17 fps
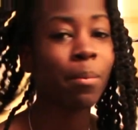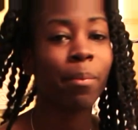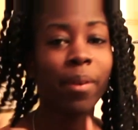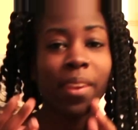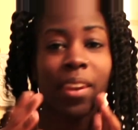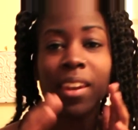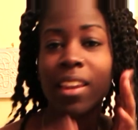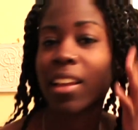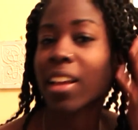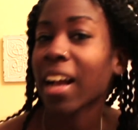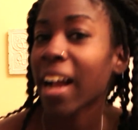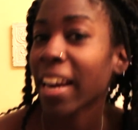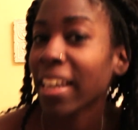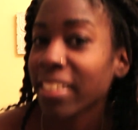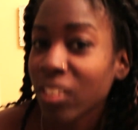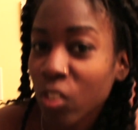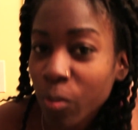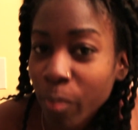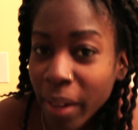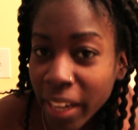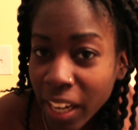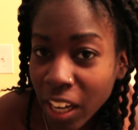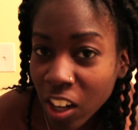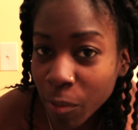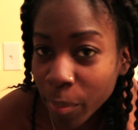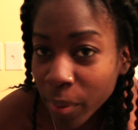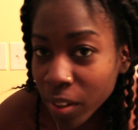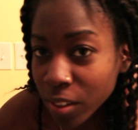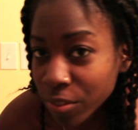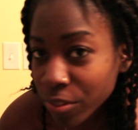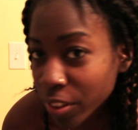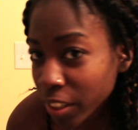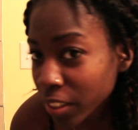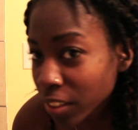But then look, I gotta deal with my hair up in the
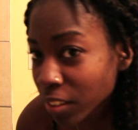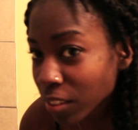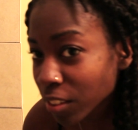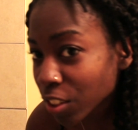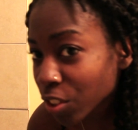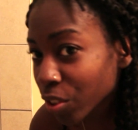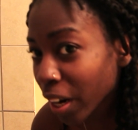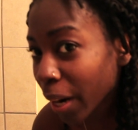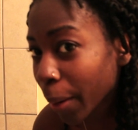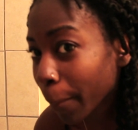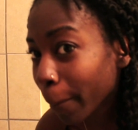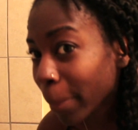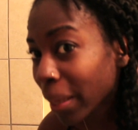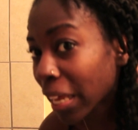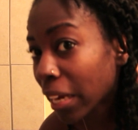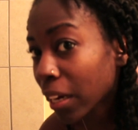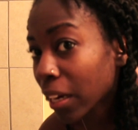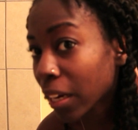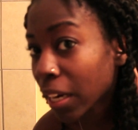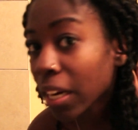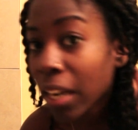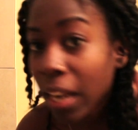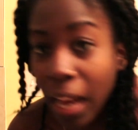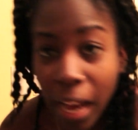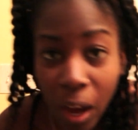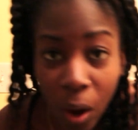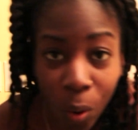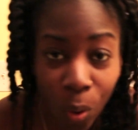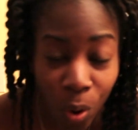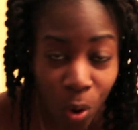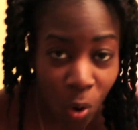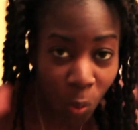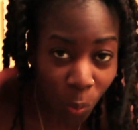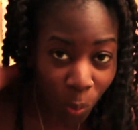front to try and blend it in now
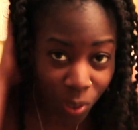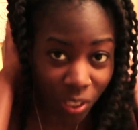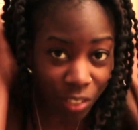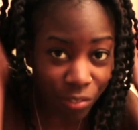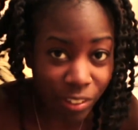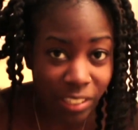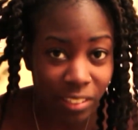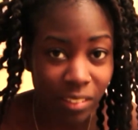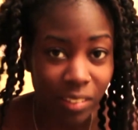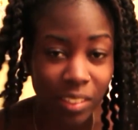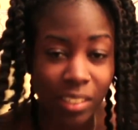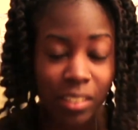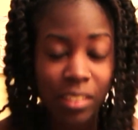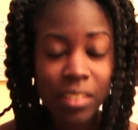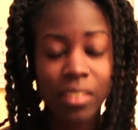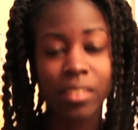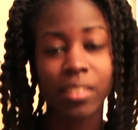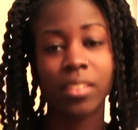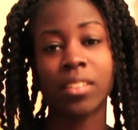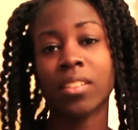with the rest of this.